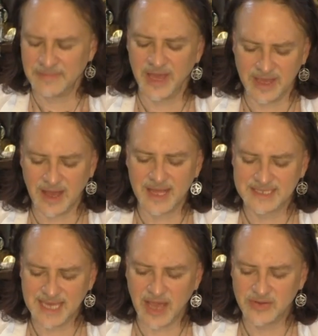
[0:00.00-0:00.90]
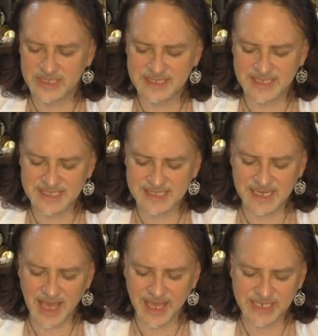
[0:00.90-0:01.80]
my gods, how does this
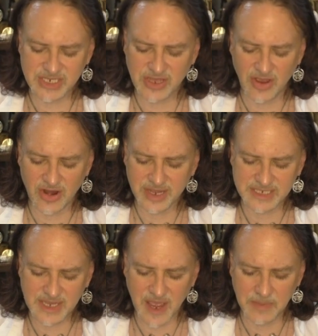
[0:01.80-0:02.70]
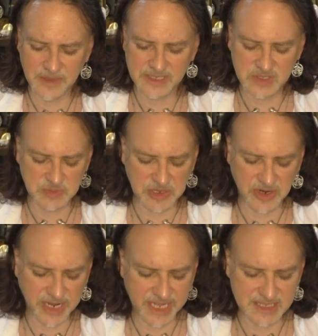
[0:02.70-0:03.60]
knight archetype
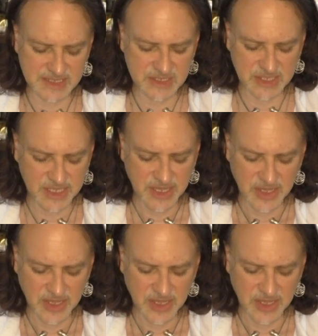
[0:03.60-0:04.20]
experience